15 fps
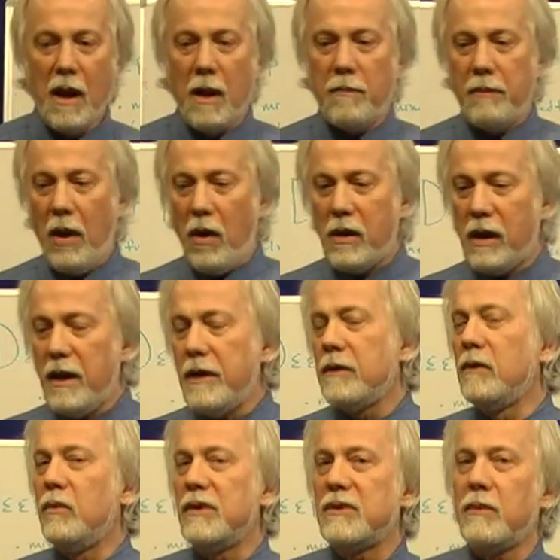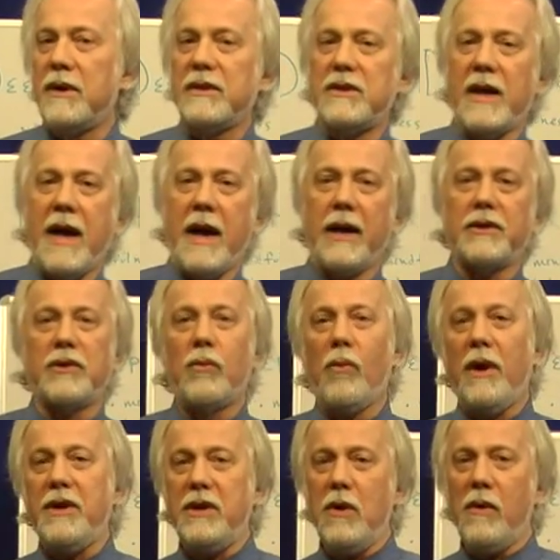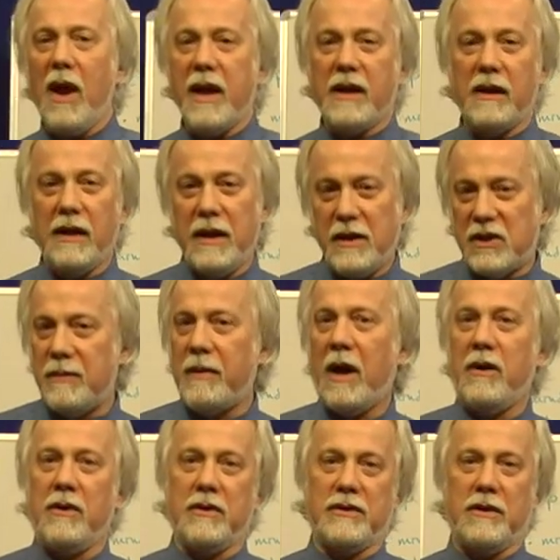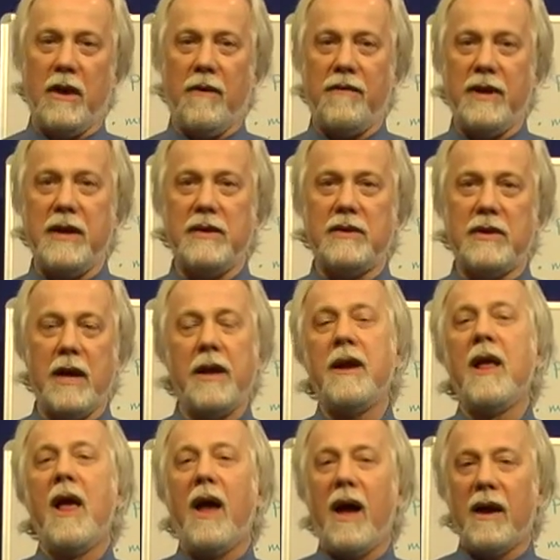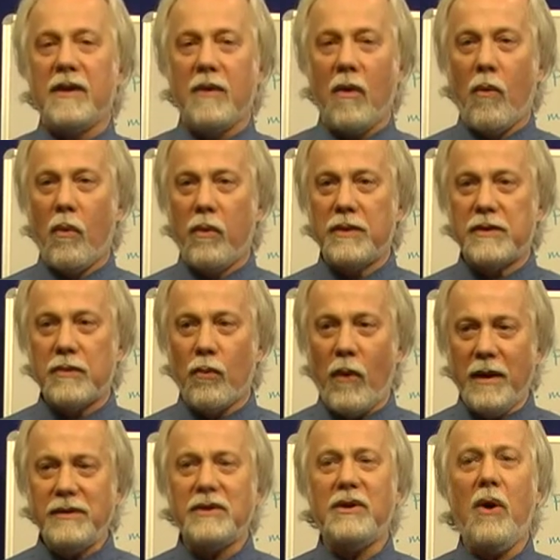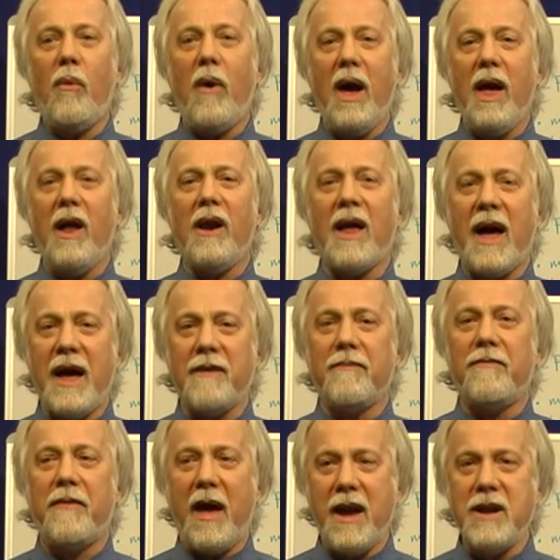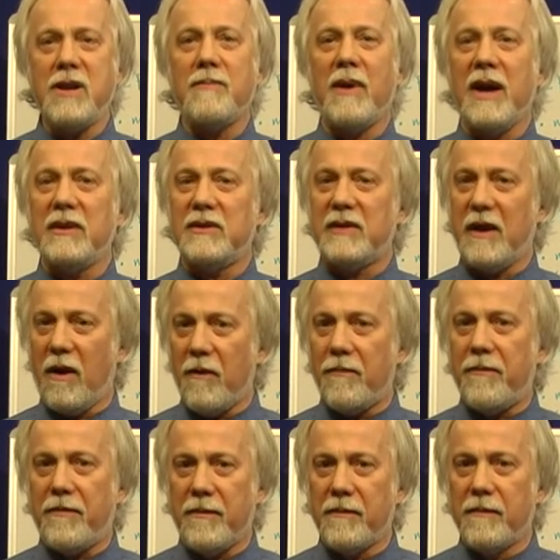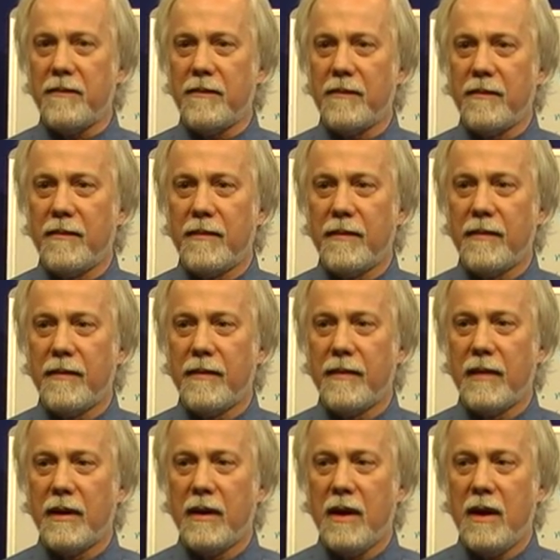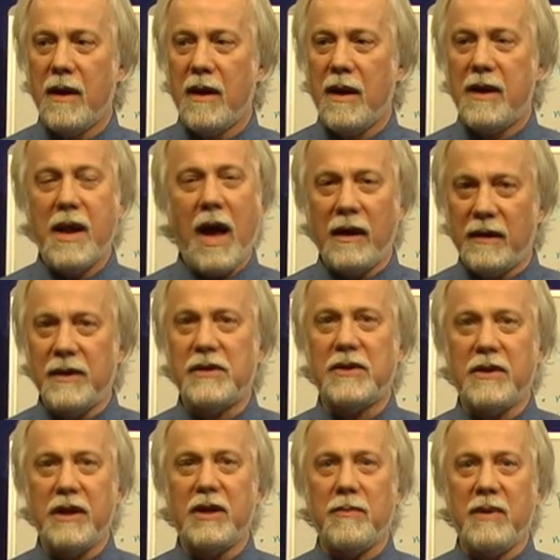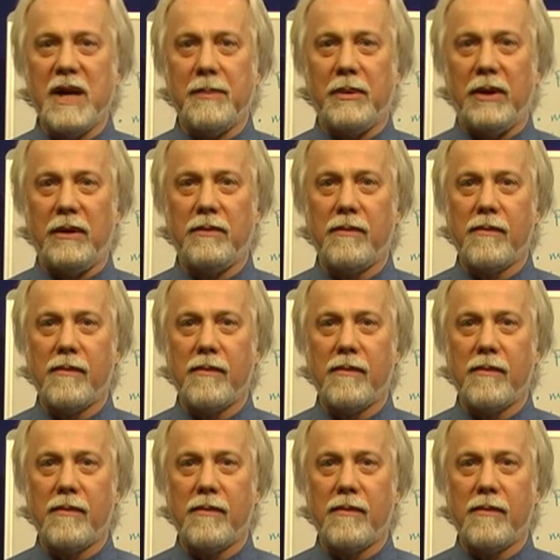Bill Clinton was once asked, what do you like least about yourself? And he said, once in a while I find myself not listening to people.